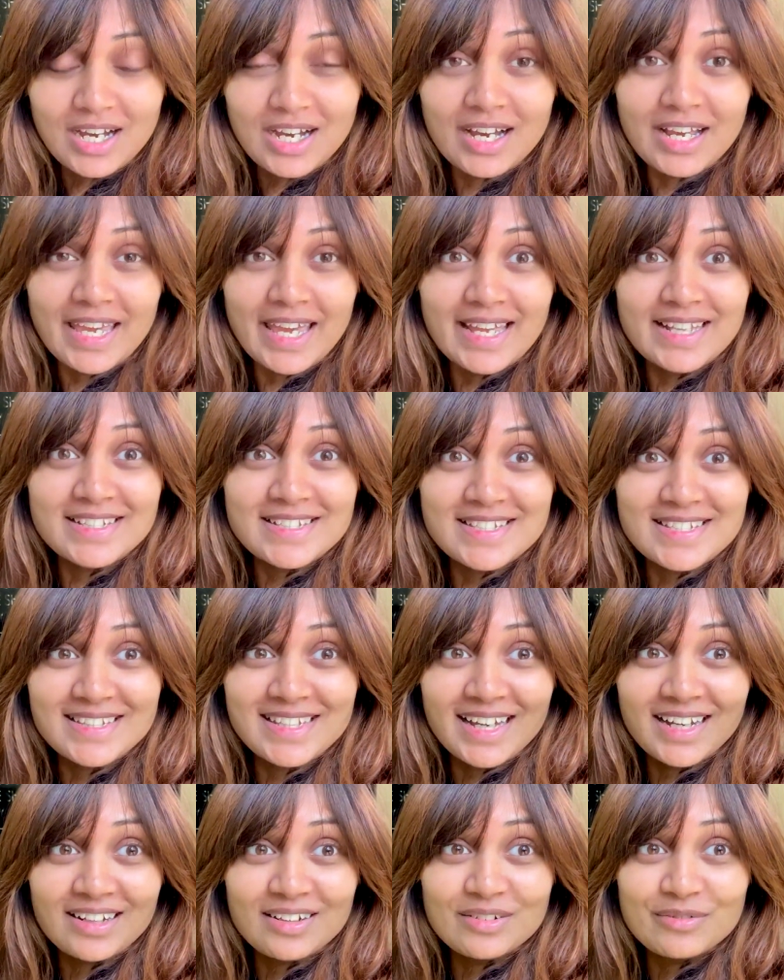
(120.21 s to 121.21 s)
against
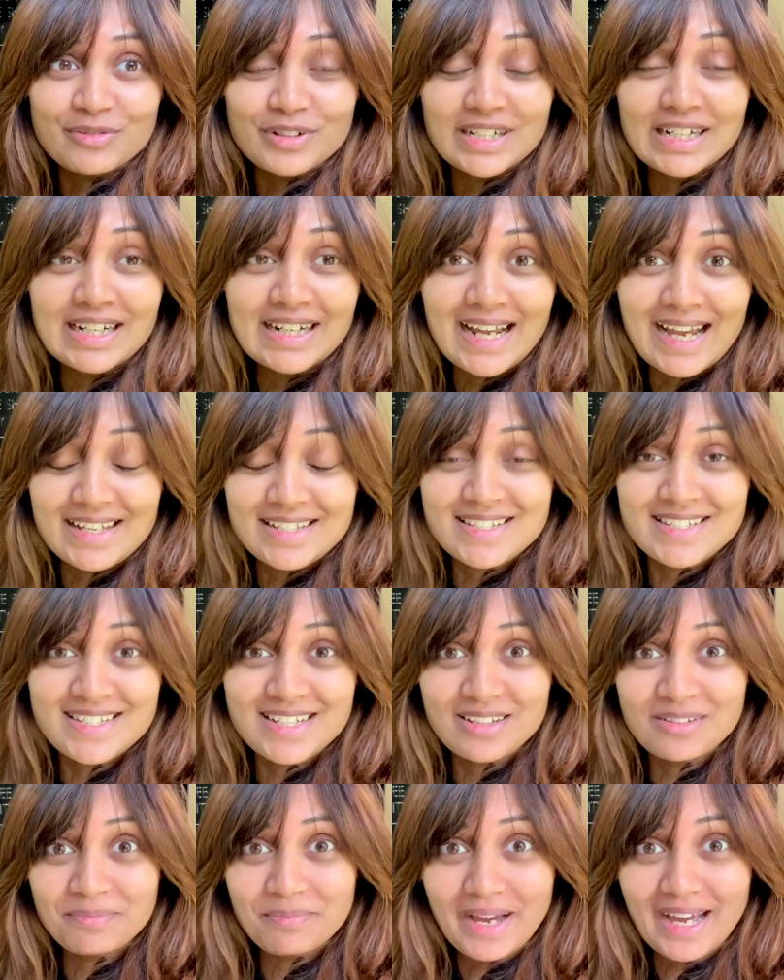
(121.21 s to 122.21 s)
that fantastic